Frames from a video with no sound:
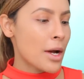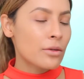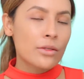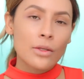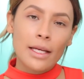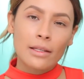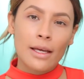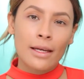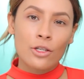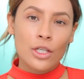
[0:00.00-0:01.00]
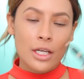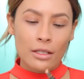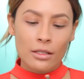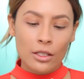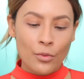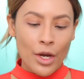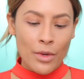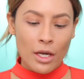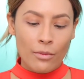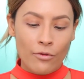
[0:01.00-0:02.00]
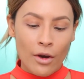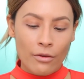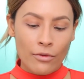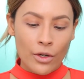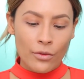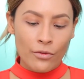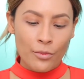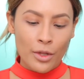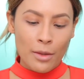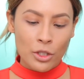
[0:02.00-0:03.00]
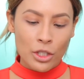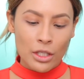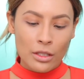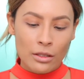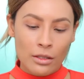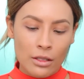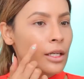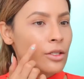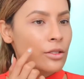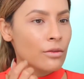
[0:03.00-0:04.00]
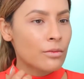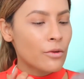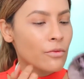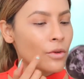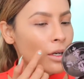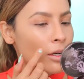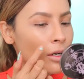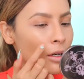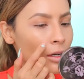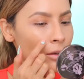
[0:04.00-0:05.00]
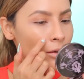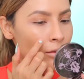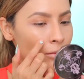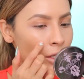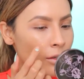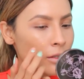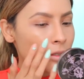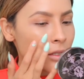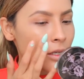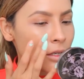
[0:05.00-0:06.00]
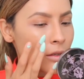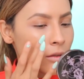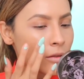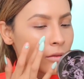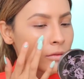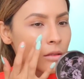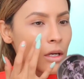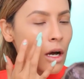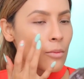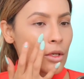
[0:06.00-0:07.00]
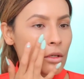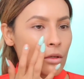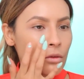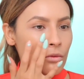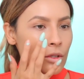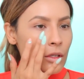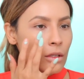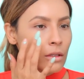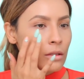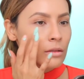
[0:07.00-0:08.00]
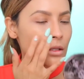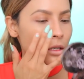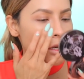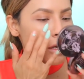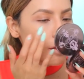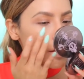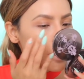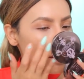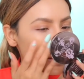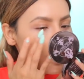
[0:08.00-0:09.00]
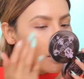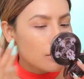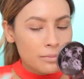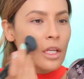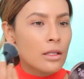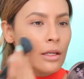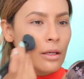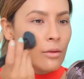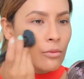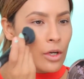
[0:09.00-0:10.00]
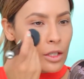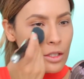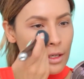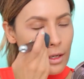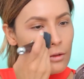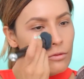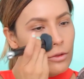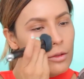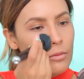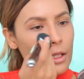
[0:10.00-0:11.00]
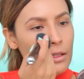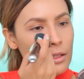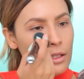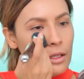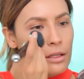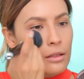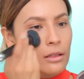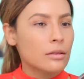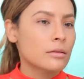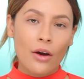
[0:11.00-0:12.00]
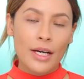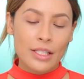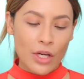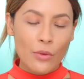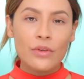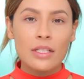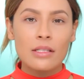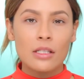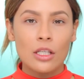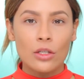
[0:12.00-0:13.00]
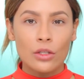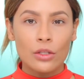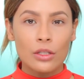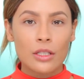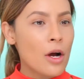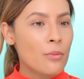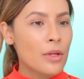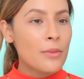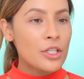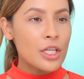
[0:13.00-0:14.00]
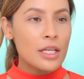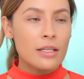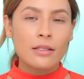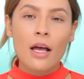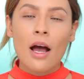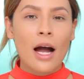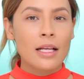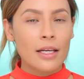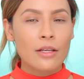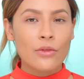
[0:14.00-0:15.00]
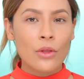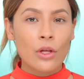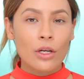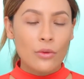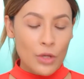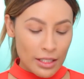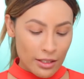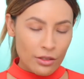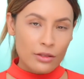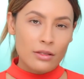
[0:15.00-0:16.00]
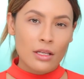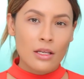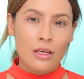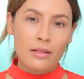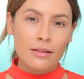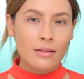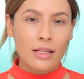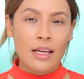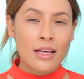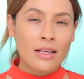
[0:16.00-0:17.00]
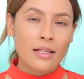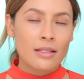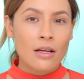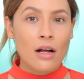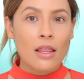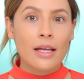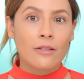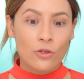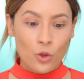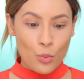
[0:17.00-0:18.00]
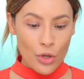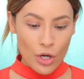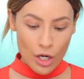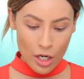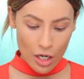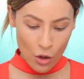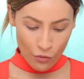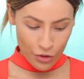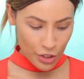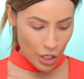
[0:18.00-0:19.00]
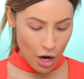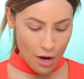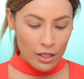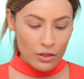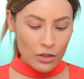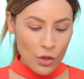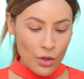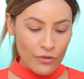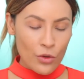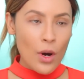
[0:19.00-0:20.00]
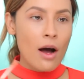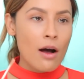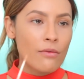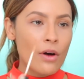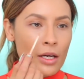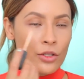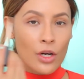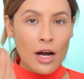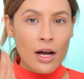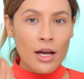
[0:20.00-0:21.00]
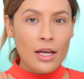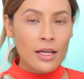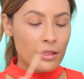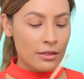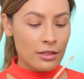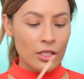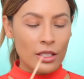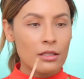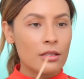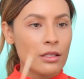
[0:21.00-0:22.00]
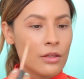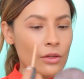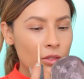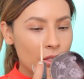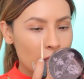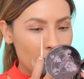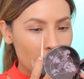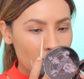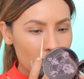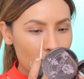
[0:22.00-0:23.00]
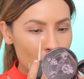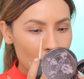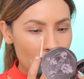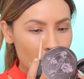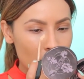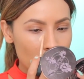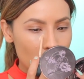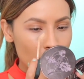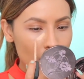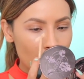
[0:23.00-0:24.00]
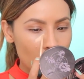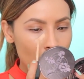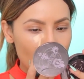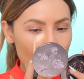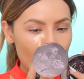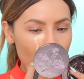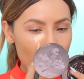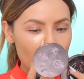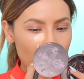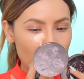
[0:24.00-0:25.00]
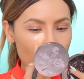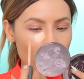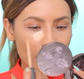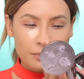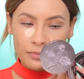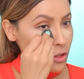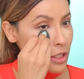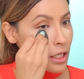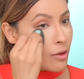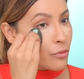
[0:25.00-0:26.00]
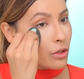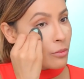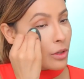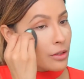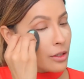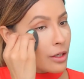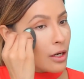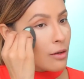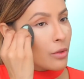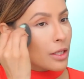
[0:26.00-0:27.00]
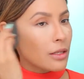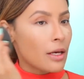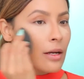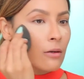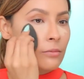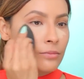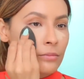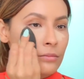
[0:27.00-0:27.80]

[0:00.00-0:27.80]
I also like the HD concealer by Makeup Forever for blemishes. And I just use my finger, my crusty nail, tap it over the area, and then I get a brush to kind of really blend it together. All right, so now we've concealed our blemishes. I like the look. We can still see skin. It's not like super over the top. So if you have under eyes to conceal, just take a little bit of concealer and apply it there. Just taking my beauty blender and blending that out.